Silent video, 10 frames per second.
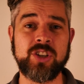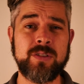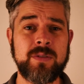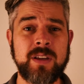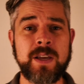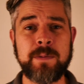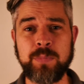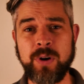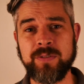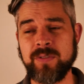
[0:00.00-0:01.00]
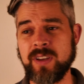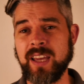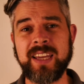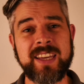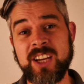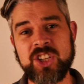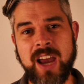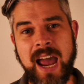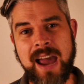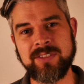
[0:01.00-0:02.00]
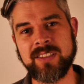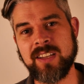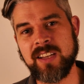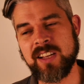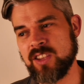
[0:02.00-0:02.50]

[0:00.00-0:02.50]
to you, but in case you haven't,